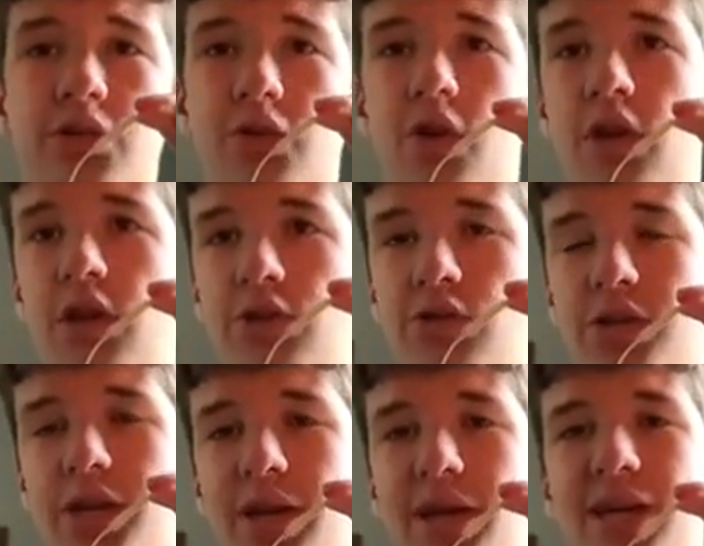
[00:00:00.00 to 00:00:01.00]
very
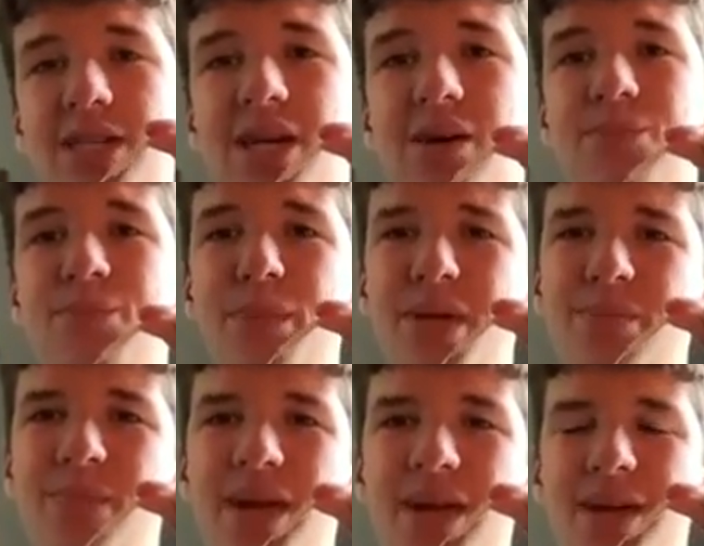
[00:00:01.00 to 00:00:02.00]
interesting. It has a
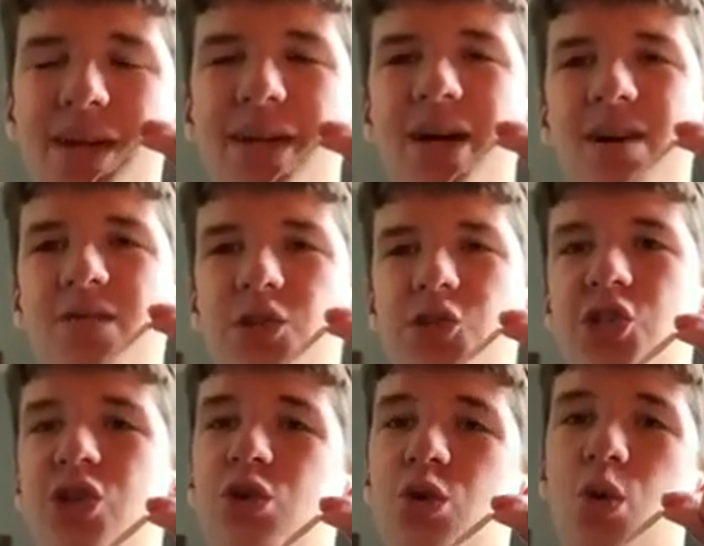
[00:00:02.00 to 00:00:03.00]
mid-beat and kind of a
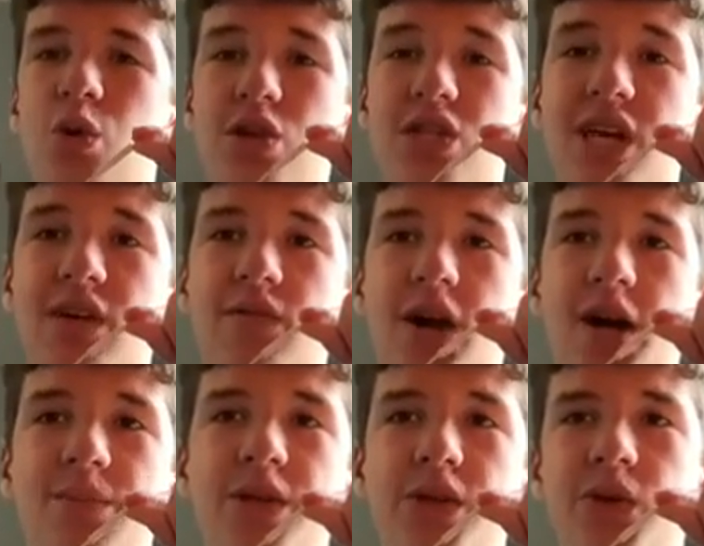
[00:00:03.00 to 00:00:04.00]
chill chorus I can
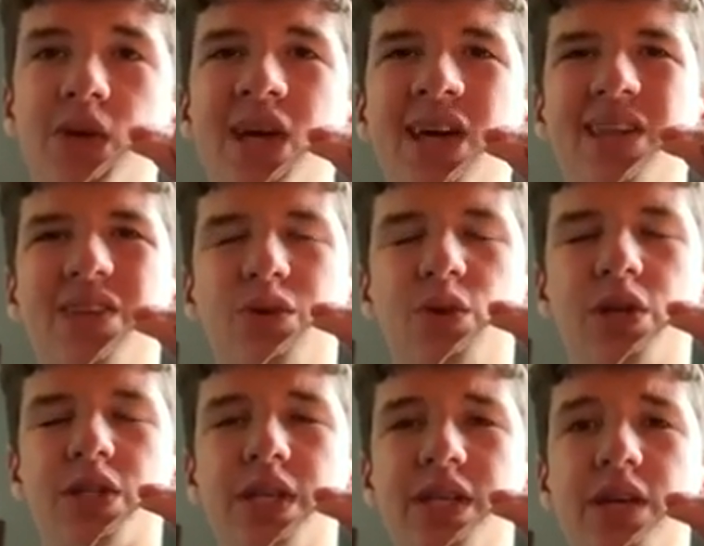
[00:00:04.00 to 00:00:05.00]
vibe to, and the
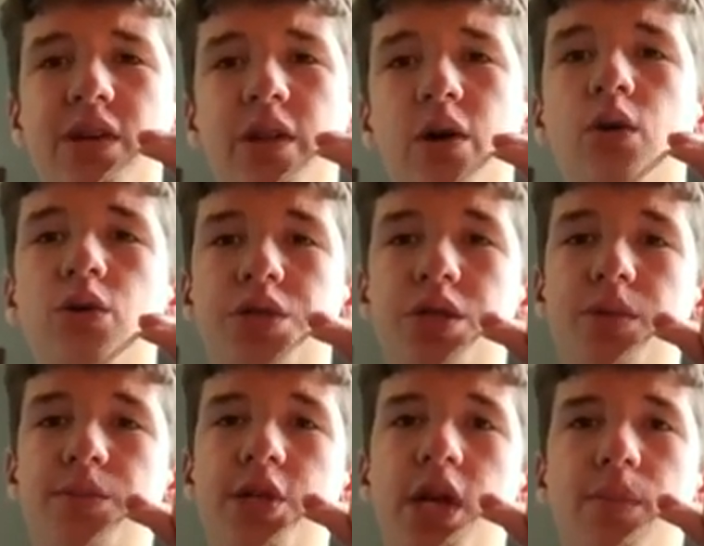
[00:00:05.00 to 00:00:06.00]
lyrics continue the whole
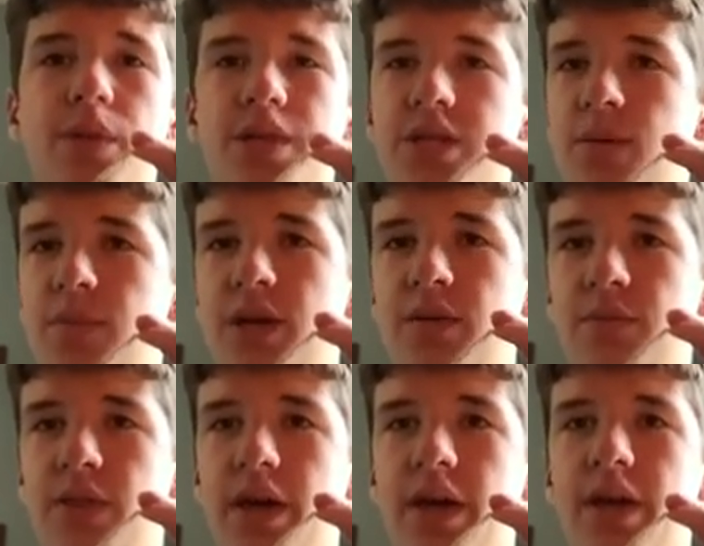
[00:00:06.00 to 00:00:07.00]
Slim Shady plus Eminem
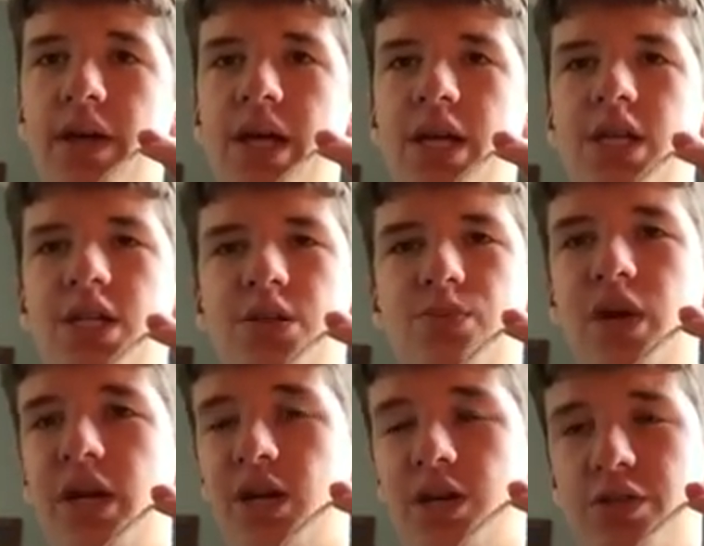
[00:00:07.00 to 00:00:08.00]
thing,
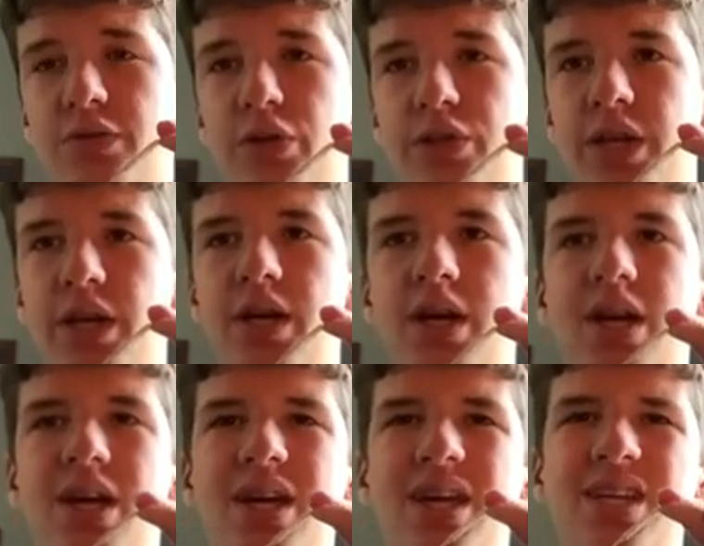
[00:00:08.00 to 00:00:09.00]
spreading controversy.
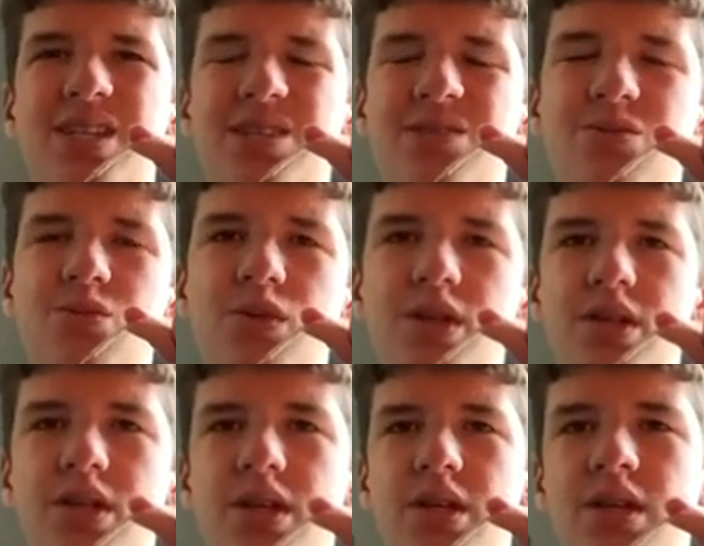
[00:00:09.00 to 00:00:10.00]
He has a
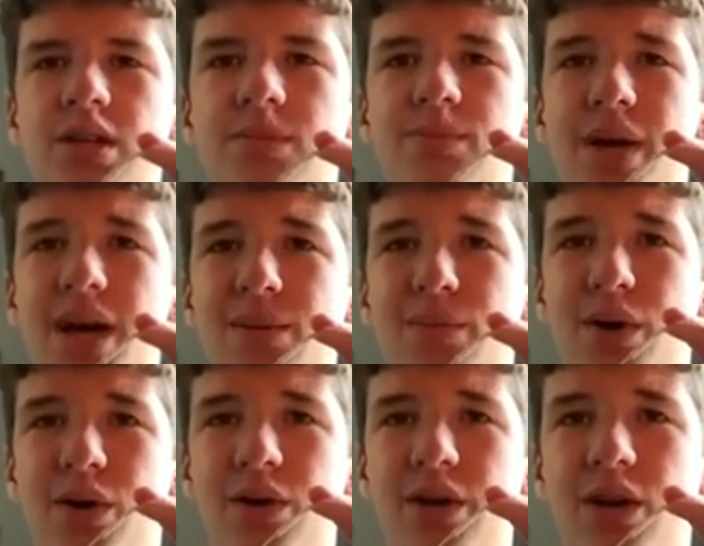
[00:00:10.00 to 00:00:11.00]
really bad
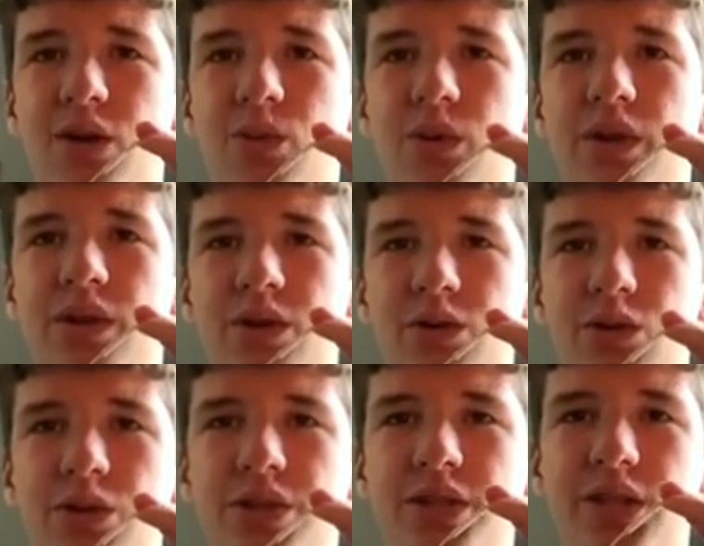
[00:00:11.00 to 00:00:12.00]
bar here with
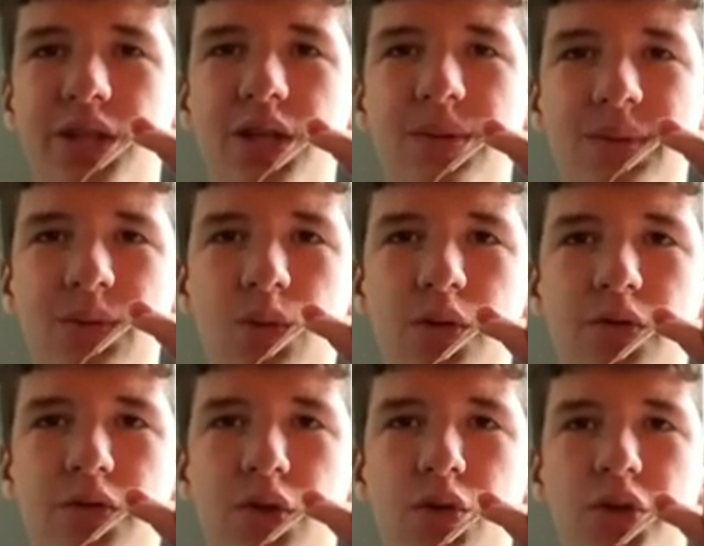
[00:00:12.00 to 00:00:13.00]
old Slim would
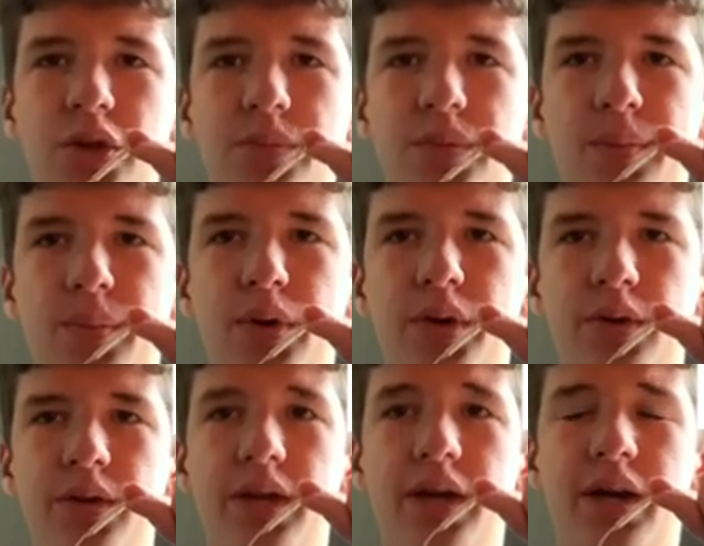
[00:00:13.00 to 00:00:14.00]
have told them to put a
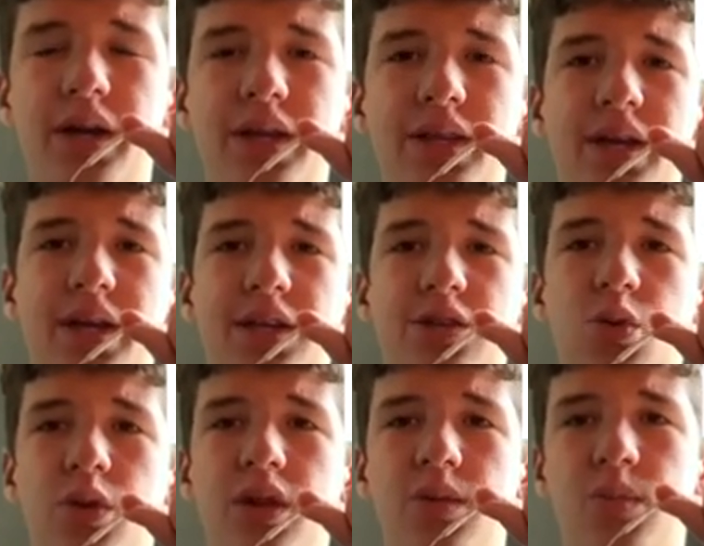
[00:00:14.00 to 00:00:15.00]
lid on it like a
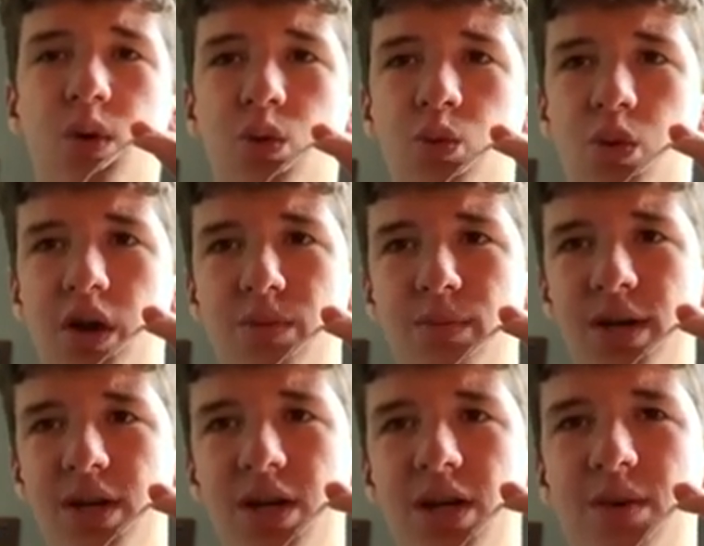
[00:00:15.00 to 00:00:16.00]
toilet bowl rim,
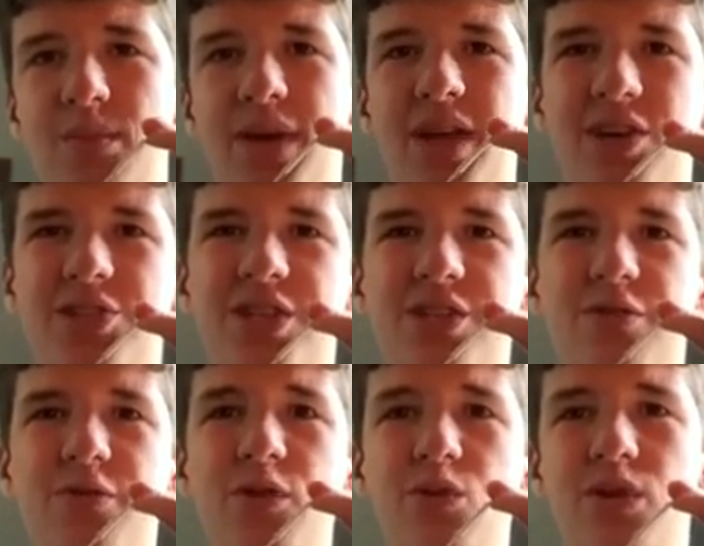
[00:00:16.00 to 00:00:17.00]
but he also has a
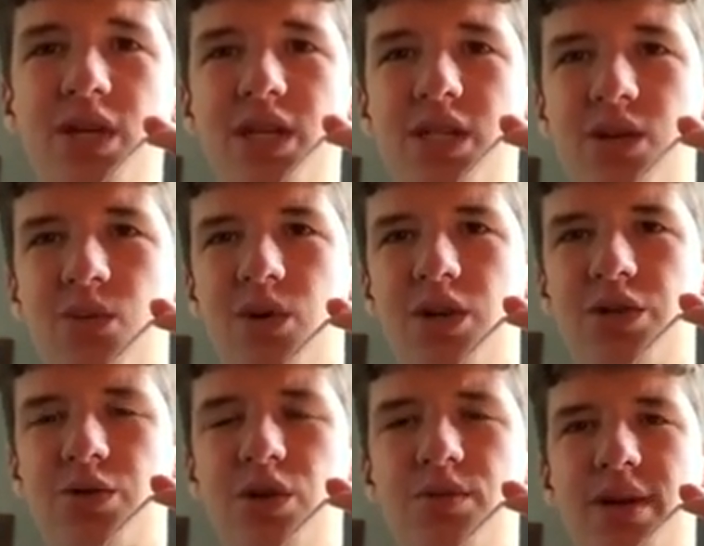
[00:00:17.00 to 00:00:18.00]
few decent ones
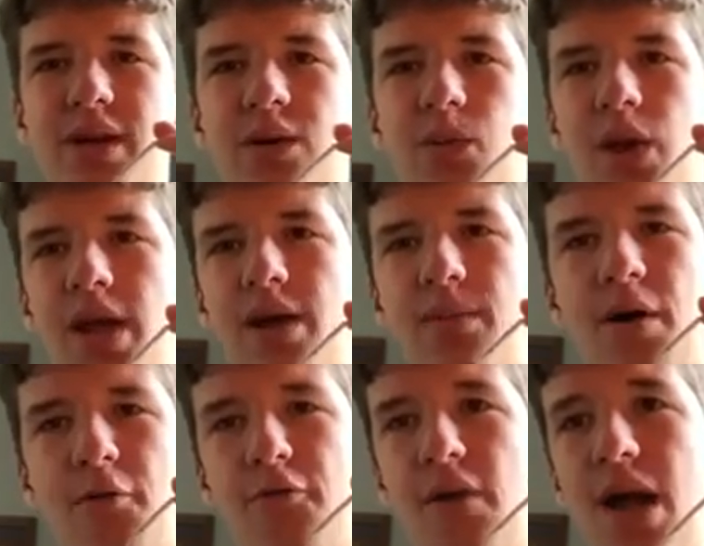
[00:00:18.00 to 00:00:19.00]
where he's making a rant
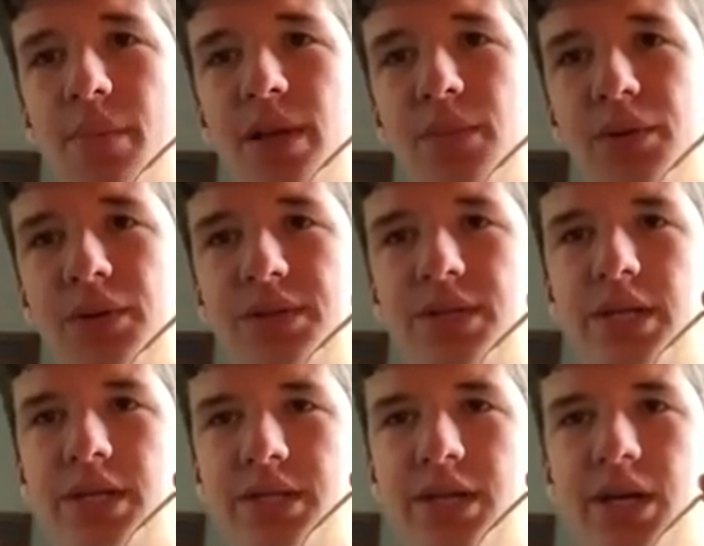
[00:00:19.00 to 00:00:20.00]
about fat people and
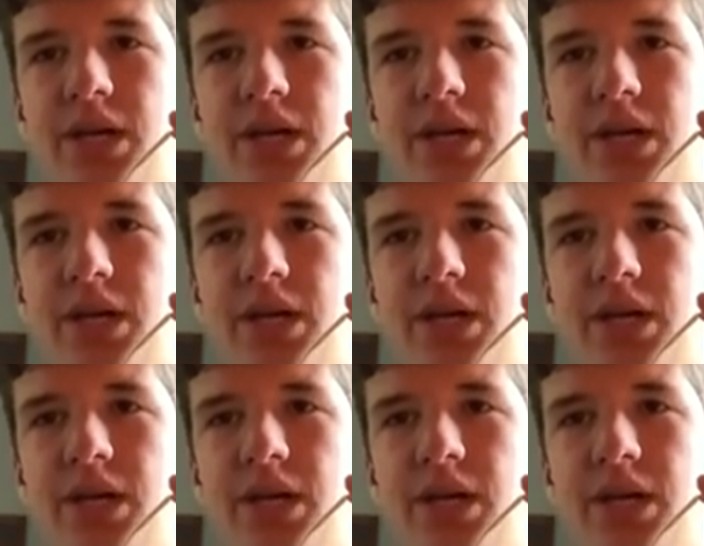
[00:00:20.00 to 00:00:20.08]
says,